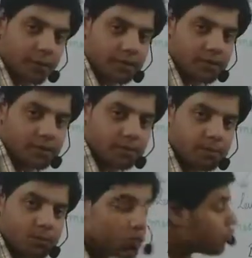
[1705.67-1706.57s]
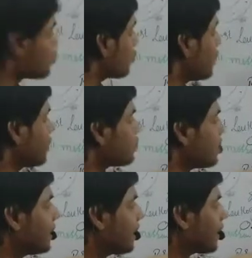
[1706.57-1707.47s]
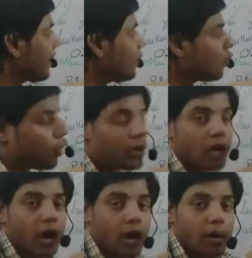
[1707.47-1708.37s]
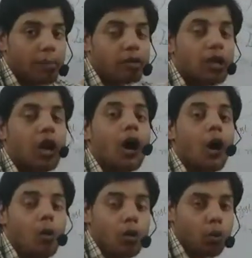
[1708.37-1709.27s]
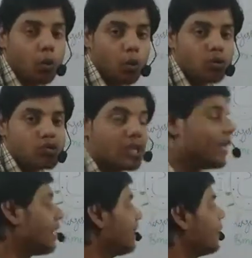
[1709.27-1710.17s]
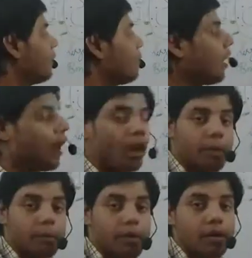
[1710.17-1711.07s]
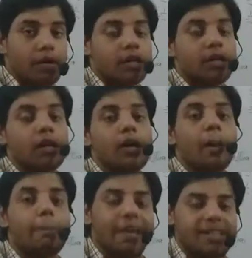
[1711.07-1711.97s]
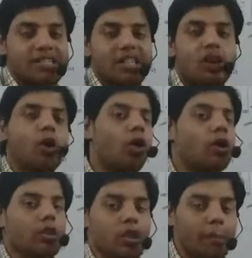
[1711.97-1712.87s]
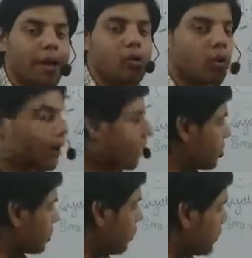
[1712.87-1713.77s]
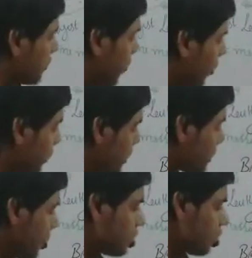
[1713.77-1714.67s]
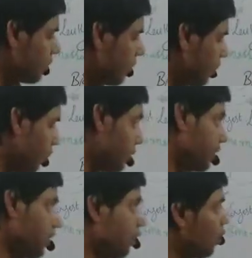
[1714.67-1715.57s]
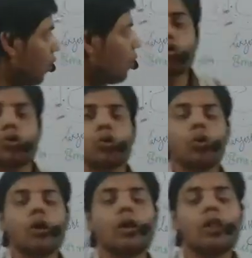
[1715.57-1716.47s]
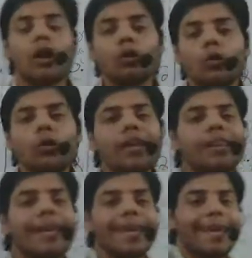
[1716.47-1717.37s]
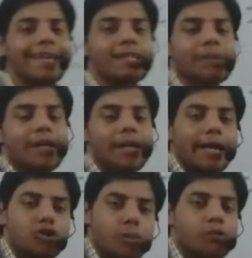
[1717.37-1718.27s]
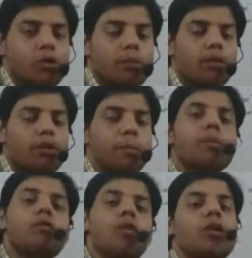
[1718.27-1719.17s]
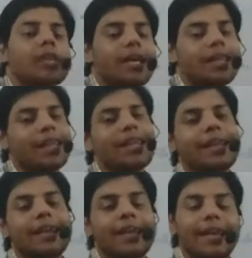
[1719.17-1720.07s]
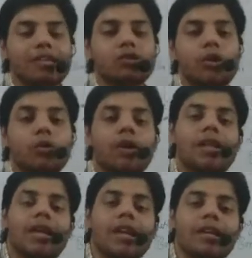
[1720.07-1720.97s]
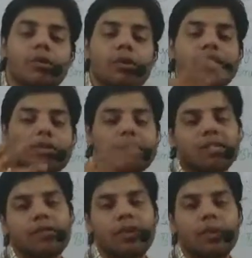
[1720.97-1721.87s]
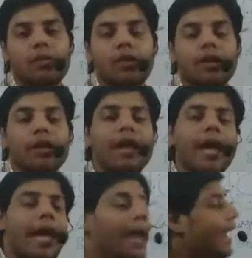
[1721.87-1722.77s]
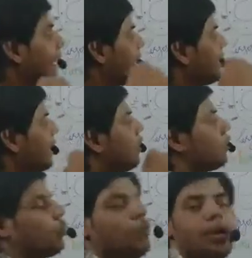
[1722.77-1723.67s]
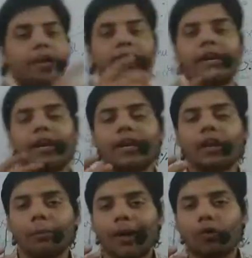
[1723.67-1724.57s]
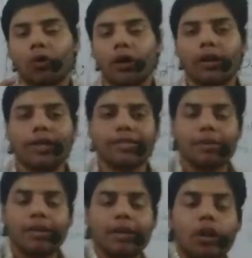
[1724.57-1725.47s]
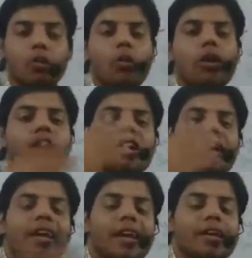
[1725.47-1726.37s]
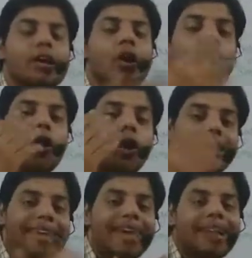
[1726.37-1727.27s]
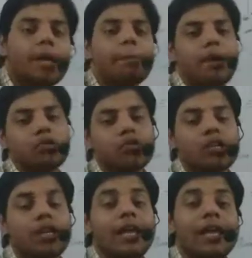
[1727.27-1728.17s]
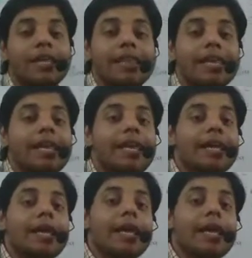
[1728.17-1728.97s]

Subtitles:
present. So that's why they cannot harm our own cell. They will harm the bacteria or the microorganism which have these kinds of the property. Okay. So not only they can activate the adaptive immunity, before that they can activate what? They can activate the specific immunity. And they not only degrade the microorganism, they not only degrade or kill the pathogen, they